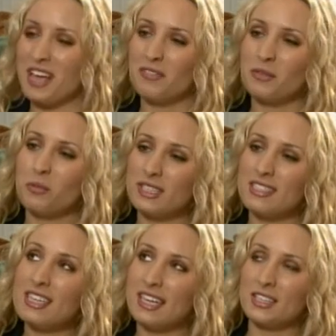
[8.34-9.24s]
Kevin, what's
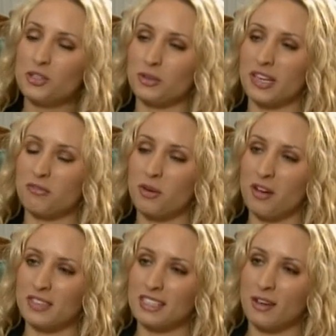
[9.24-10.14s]
the history of
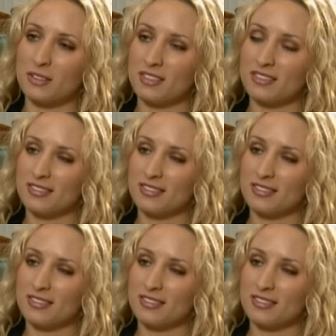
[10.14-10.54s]
Province House?